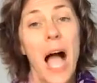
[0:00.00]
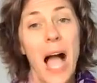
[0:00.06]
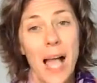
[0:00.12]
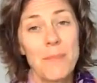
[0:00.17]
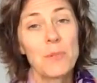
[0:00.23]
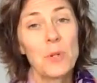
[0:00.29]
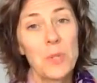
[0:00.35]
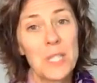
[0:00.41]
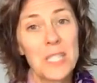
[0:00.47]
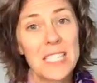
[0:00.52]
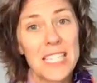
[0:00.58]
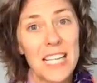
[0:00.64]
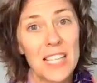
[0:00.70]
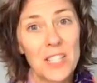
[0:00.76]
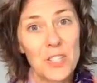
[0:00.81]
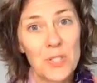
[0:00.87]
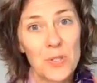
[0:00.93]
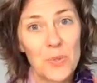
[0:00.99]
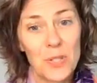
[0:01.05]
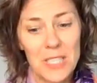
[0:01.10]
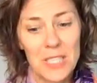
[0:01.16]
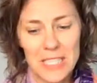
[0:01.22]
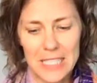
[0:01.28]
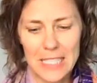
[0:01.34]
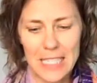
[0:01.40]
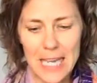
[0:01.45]
I'm going to tell a story
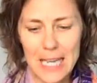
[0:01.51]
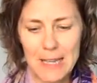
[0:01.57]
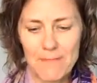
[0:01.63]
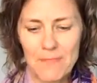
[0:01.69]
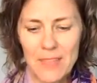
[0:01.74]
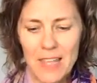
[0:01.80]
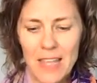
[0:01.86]
today.